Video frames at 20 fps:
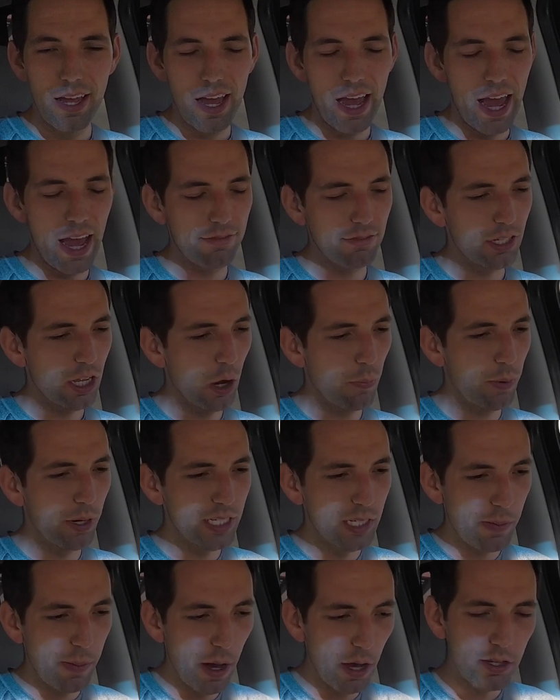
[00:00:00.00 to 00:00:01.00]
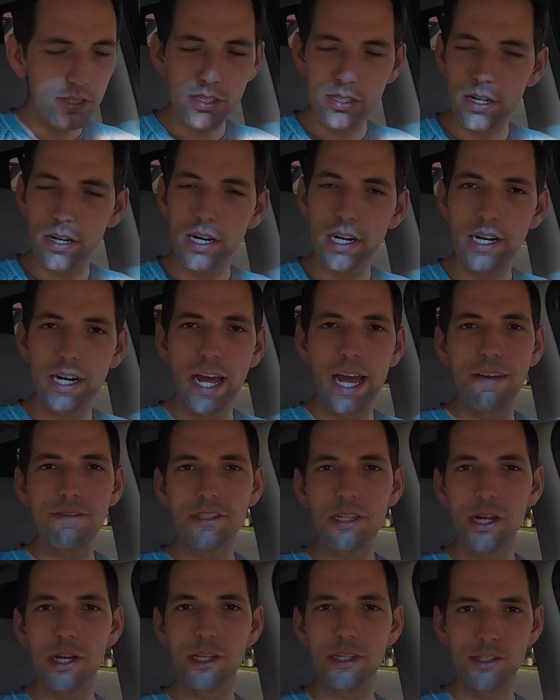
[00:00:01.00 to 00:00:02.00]
I have to go print a poster, and I have
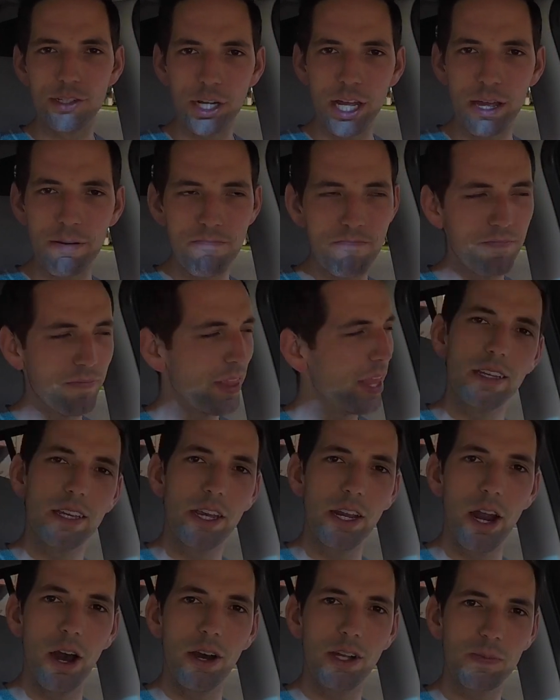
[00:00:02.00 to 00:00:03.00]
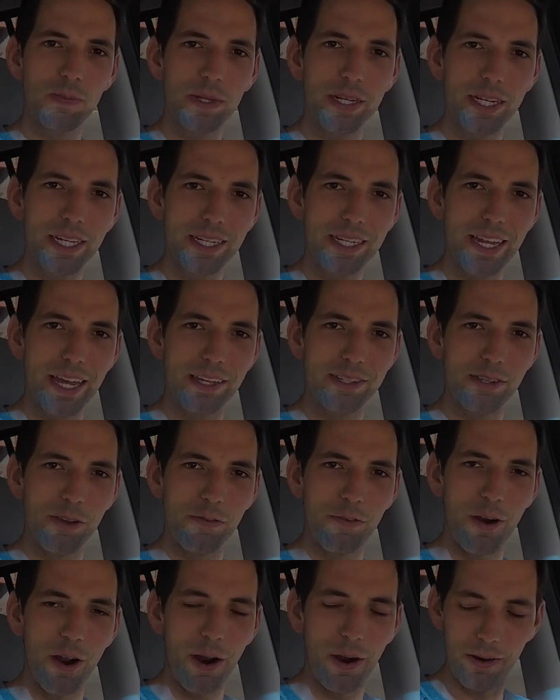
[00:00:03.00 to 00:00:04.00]
to go to the gym. You know, it's been a good day so
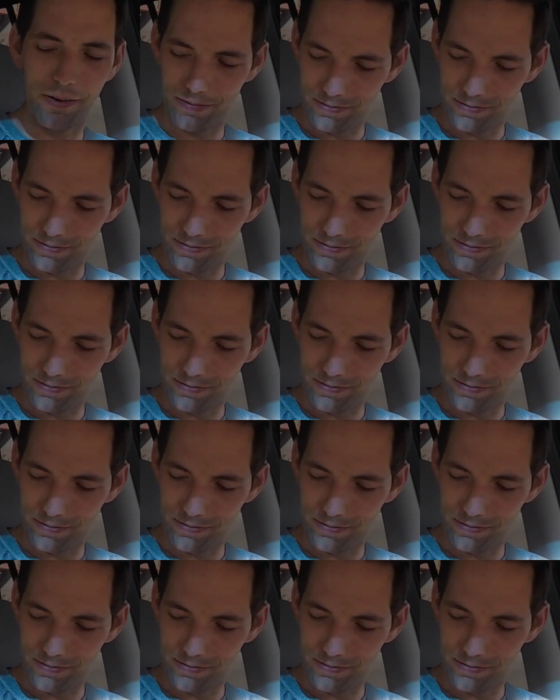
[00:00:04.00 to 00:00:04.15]
far.